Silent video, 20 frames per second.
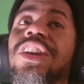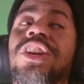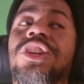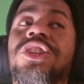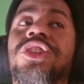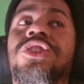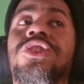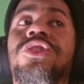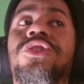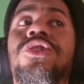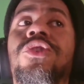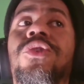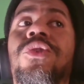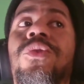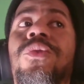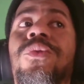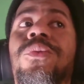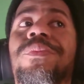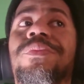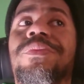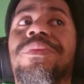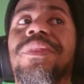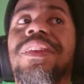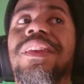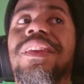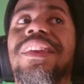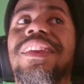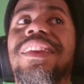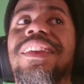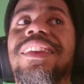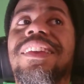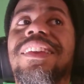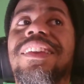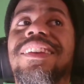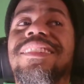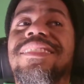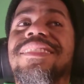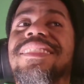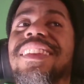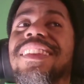you know,
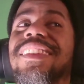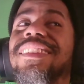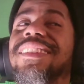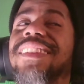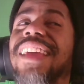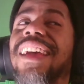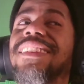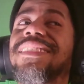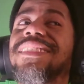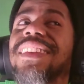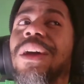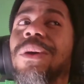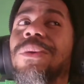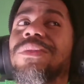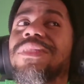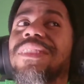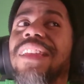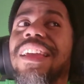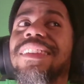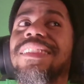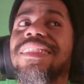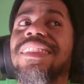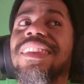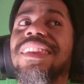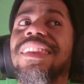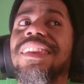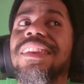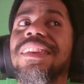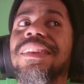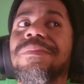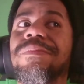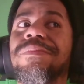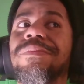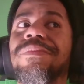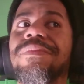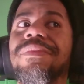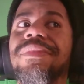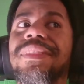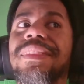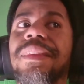because that sounds like the
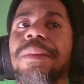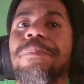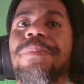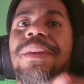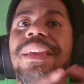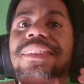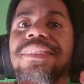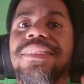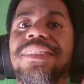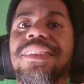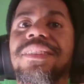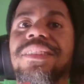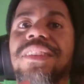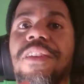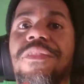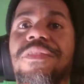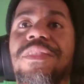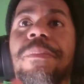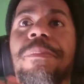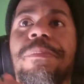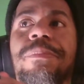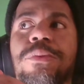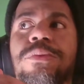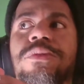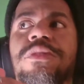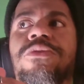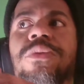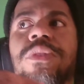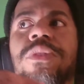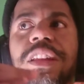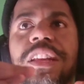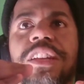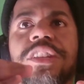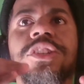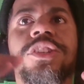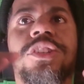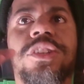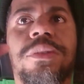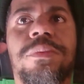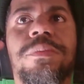basis of an abusive
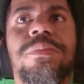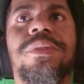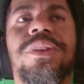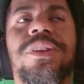relationship.